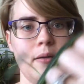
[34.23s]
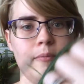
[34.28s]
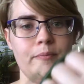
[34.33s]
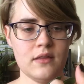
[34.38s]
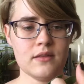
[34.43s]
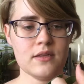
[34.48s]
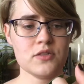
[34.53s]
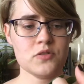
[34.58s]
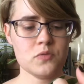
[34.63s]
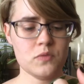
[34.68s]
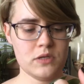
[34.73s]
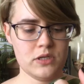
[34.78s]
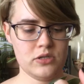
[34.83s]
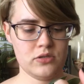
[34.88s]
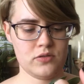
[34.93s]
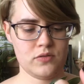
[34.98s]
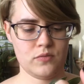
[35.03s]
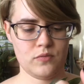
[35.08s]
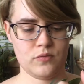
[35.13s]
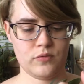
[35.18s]
This one
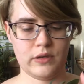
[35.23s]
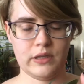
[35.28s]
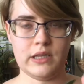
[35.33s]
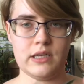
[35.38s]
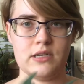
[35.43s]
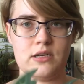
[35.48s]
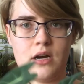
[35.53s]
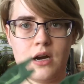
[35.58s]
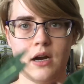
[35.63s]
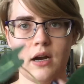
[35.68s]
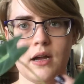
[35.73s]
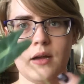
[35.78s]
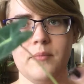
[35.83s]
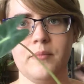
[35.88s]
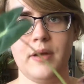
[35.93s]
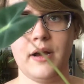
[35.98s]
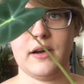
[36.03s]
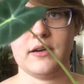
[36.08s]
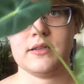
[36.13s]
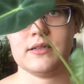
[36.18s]
is really dark
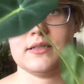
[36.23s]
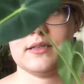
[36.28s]
compared to